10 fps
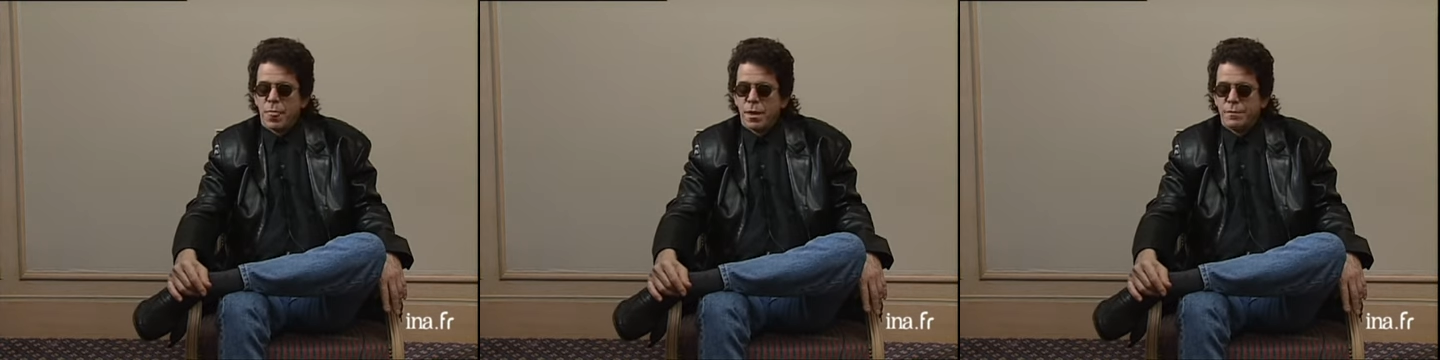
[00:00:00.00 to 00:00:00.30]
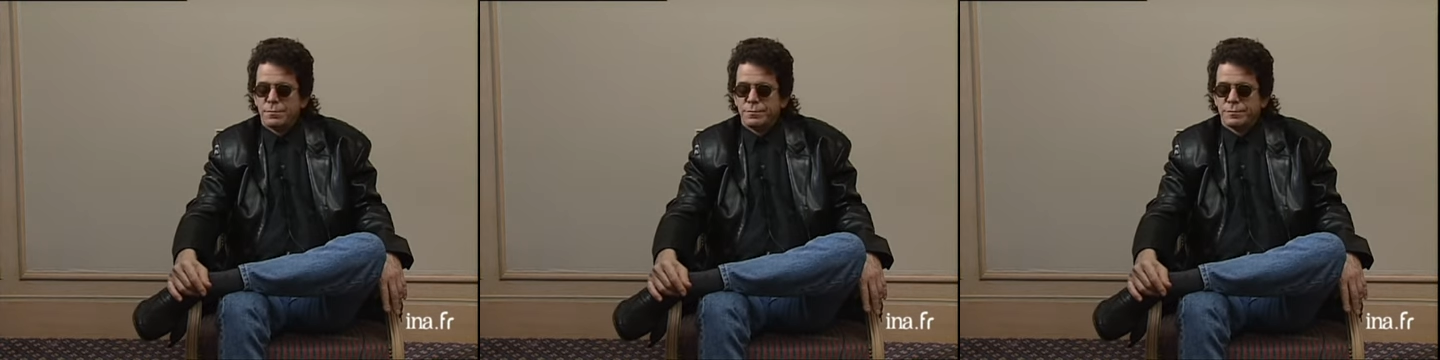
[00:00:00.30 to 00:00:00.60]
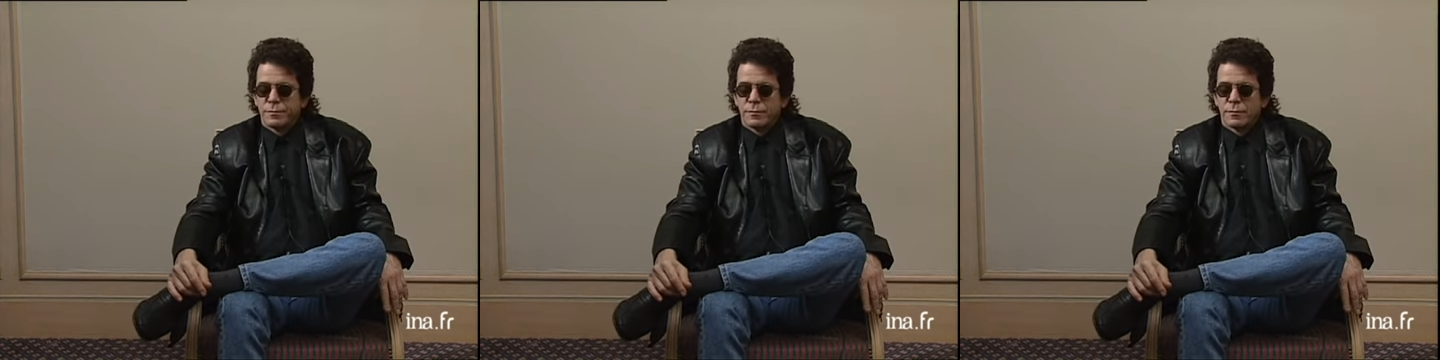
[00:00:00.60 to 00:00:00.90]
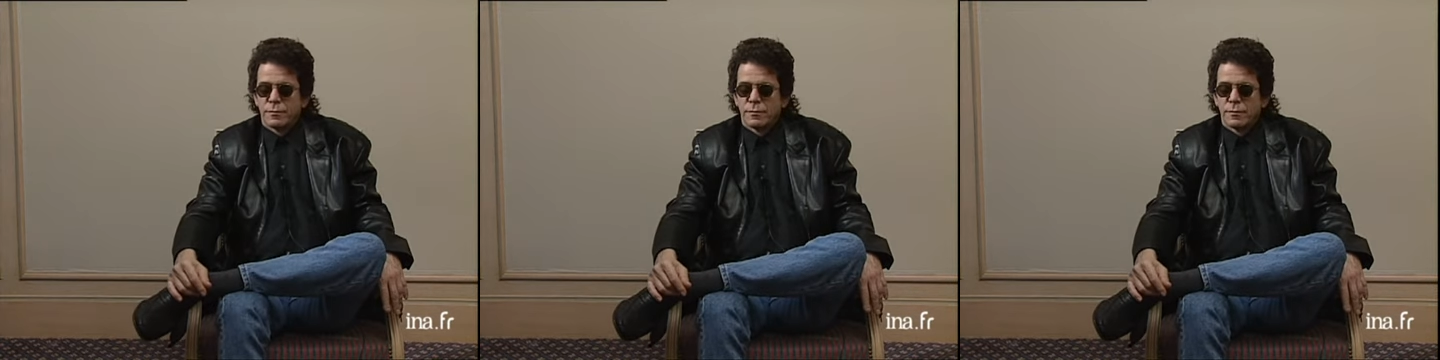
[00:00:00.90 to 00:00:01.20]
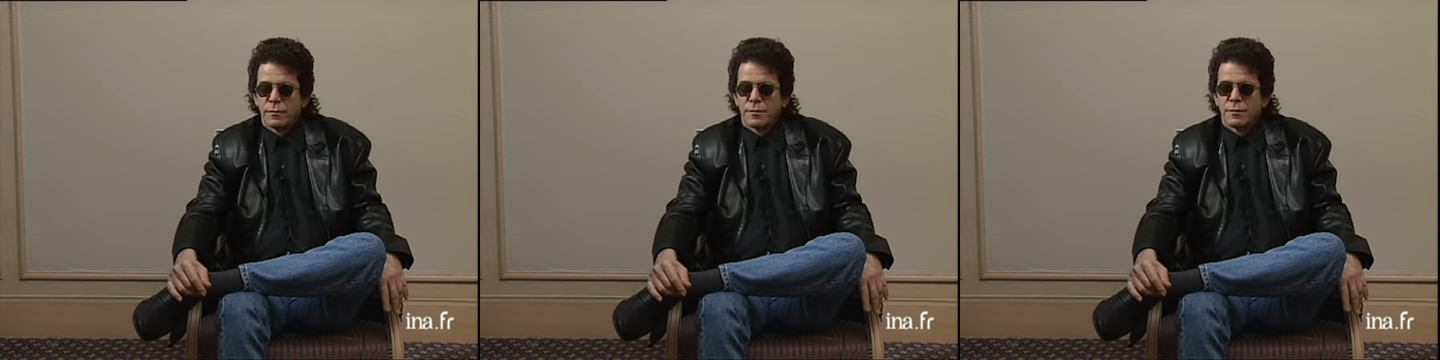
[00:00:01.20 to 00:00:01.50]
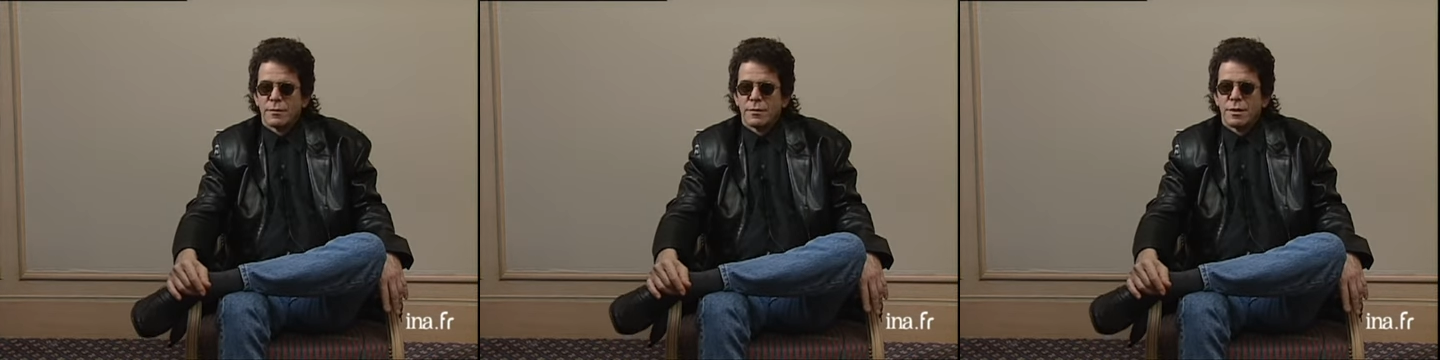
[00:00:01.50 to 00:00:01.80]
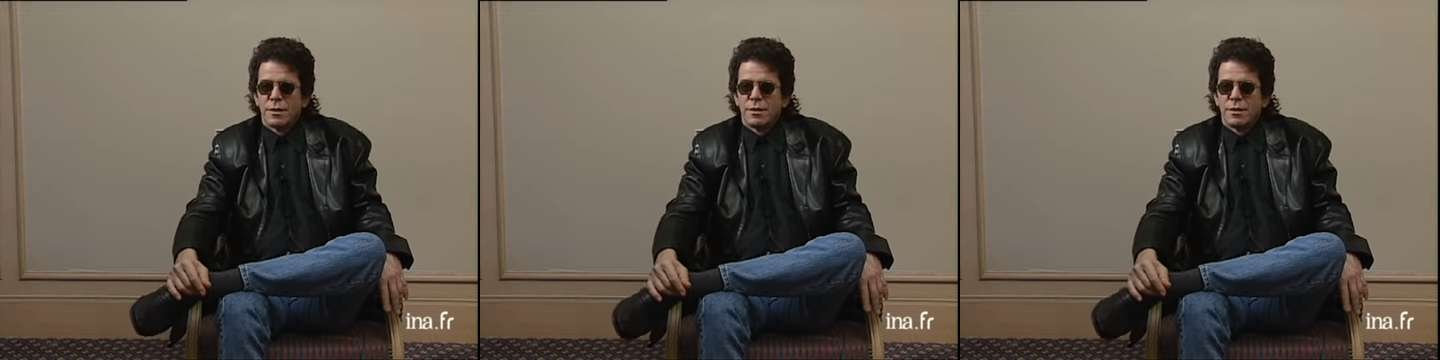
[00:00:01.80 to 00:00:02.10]

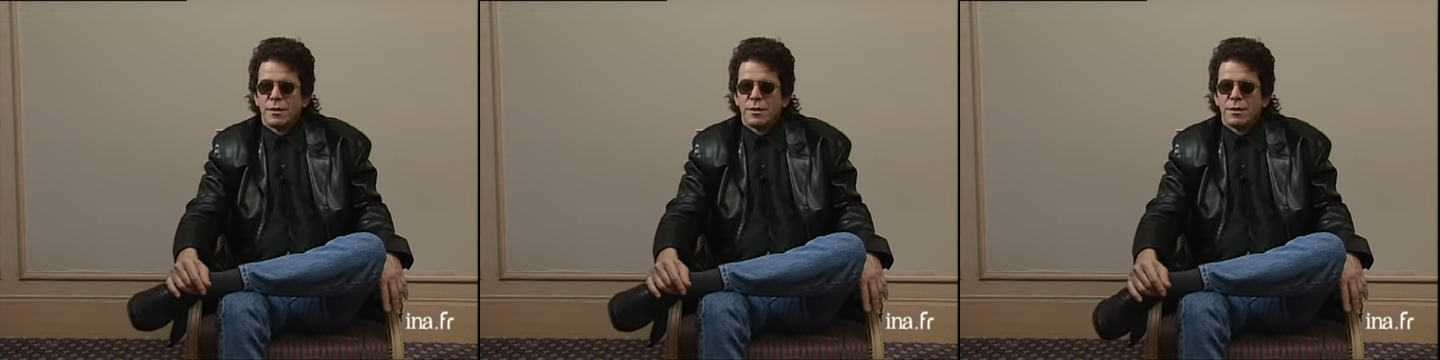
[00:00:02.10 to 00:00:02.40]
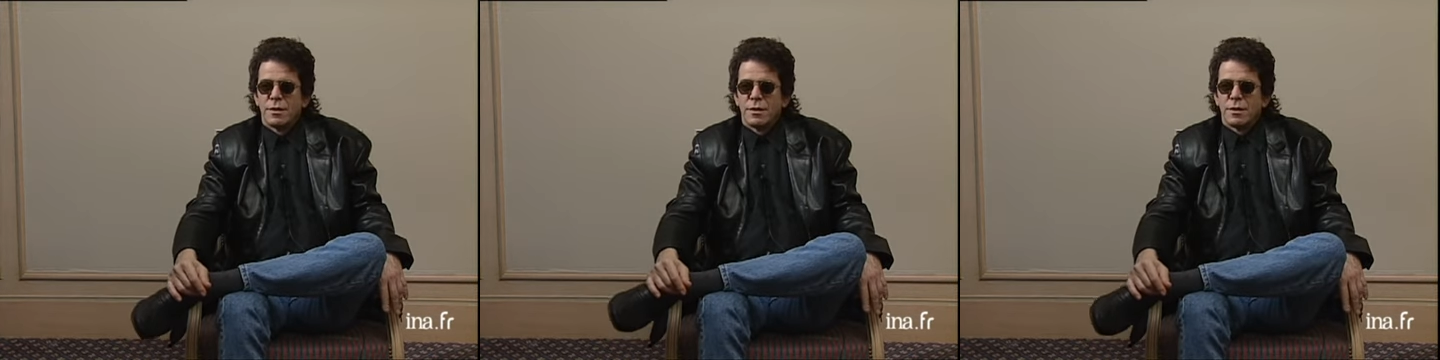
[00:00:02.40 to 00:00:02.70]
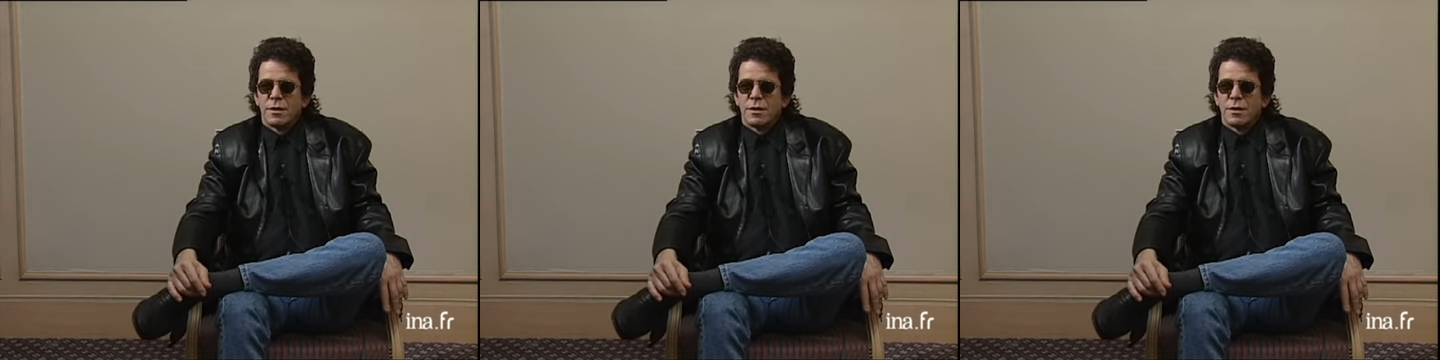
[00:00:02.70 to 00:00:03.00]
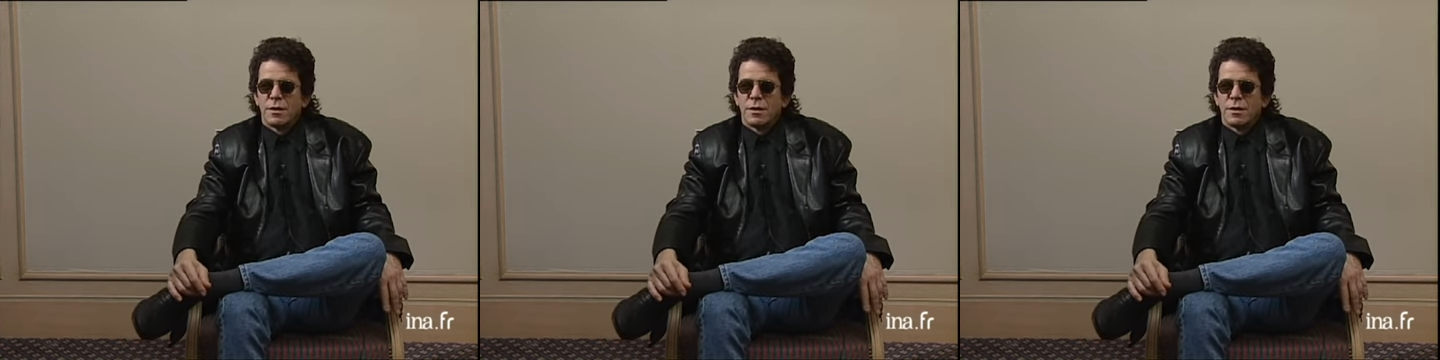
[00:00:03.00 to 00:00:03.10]
(silence)